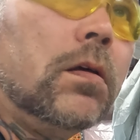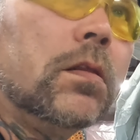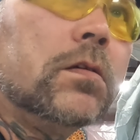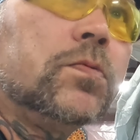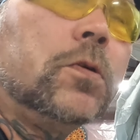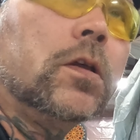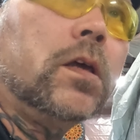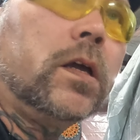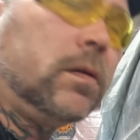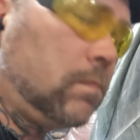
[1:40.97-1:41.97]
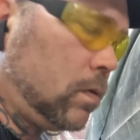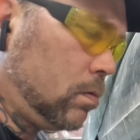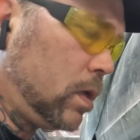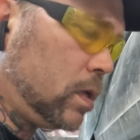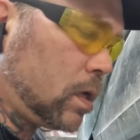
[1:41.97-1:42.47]
This morning I
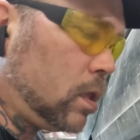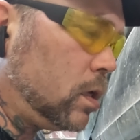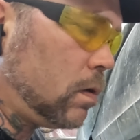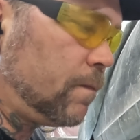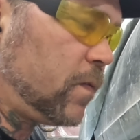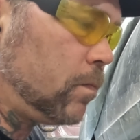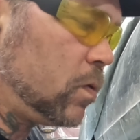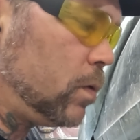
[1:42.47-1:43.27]
had to clean up from the